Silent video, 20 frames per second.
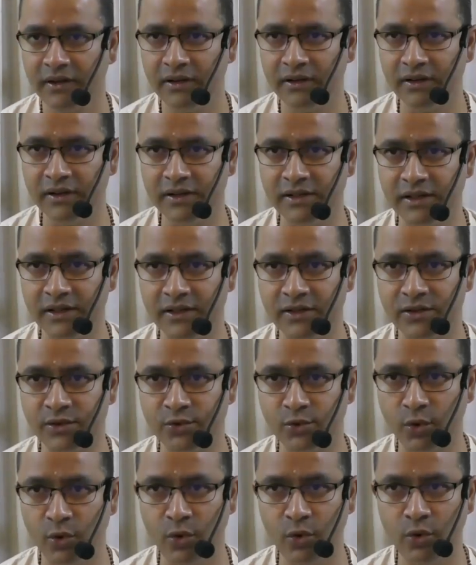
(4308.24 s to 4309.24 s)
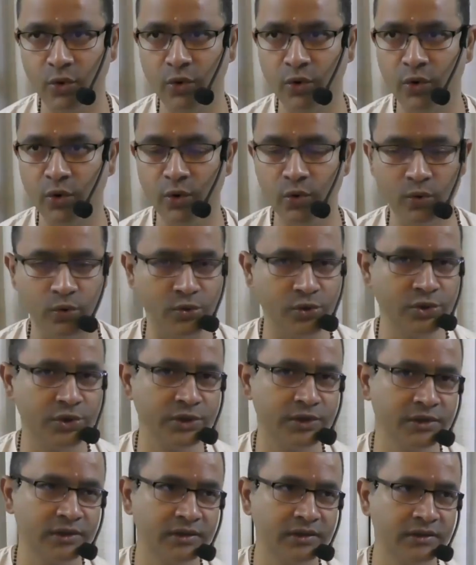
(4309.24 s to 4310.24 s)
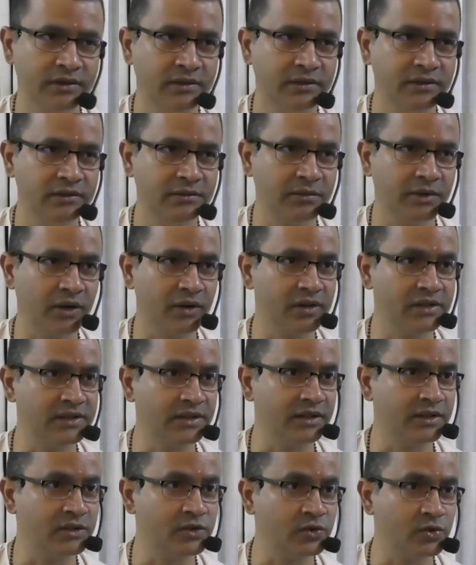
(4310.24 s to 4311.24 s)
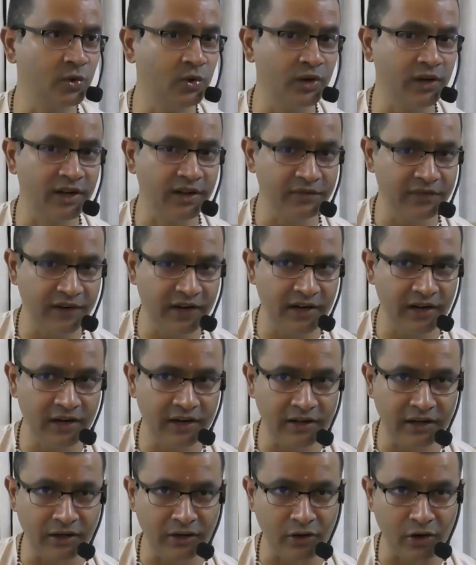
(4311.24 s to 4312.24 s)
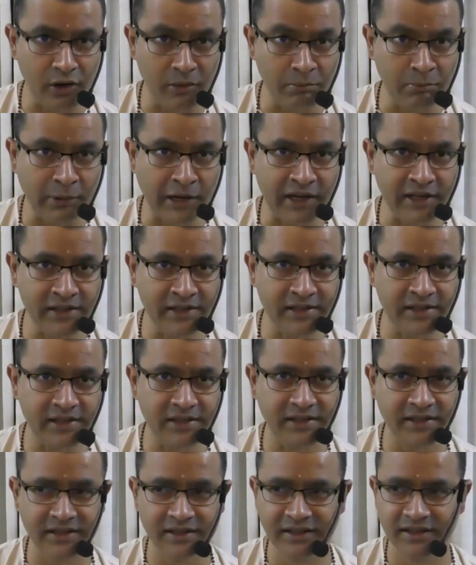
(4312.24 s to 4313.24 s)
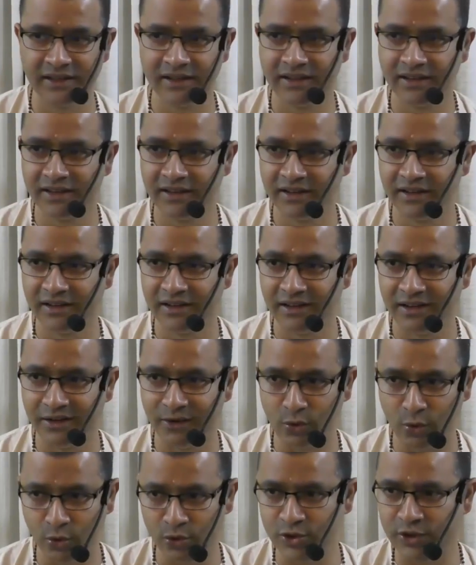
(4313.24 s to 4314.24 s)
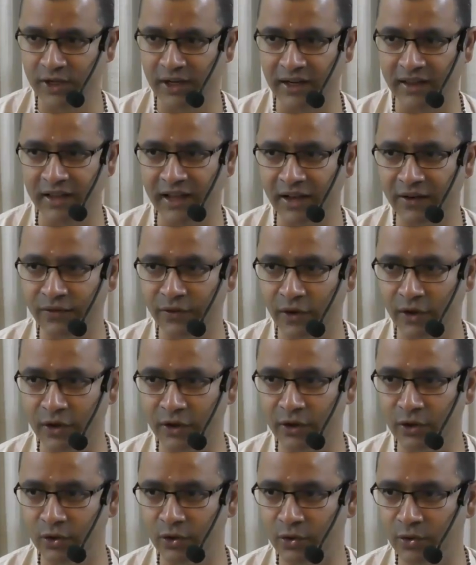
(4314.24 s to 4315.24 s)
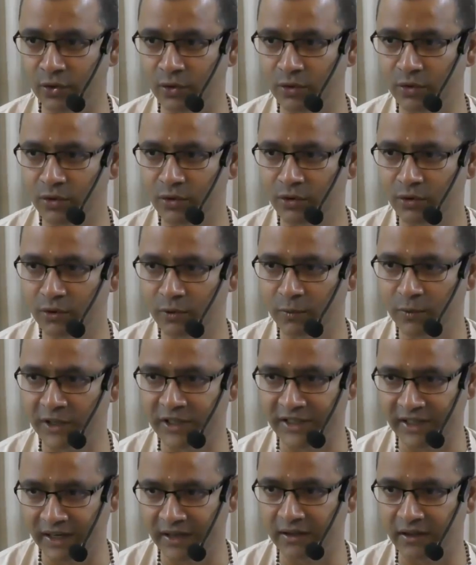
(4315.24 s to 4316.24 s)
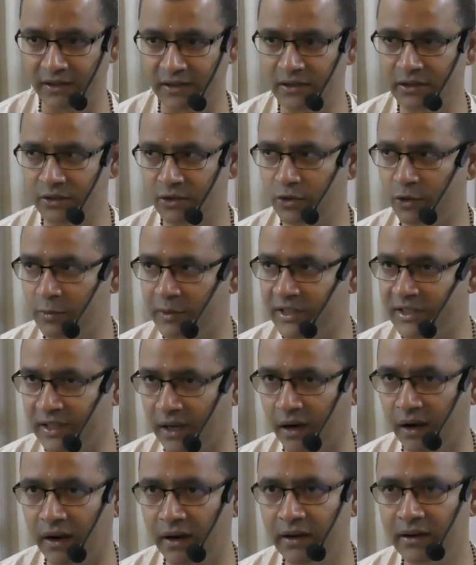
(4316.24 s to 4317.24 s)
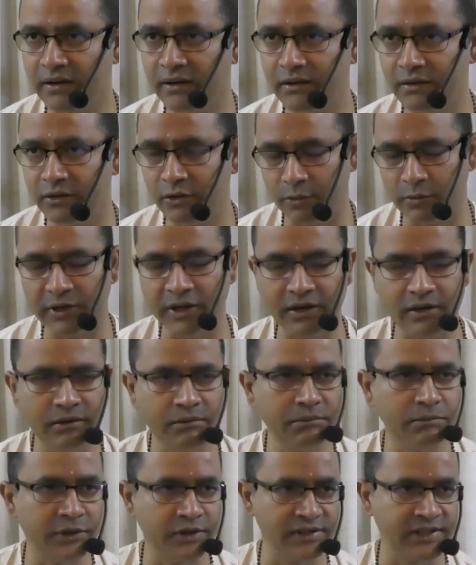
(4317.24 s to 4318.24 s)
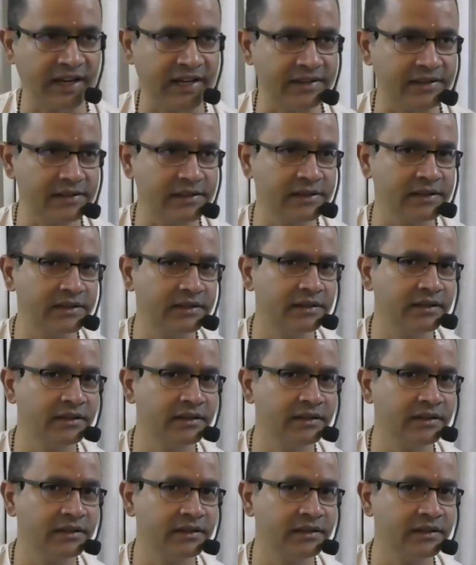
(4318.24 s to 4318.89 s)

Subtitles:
This is so huge because it is so difficult and complex. Notes are there for it to be chanted, to be sung, to be precise.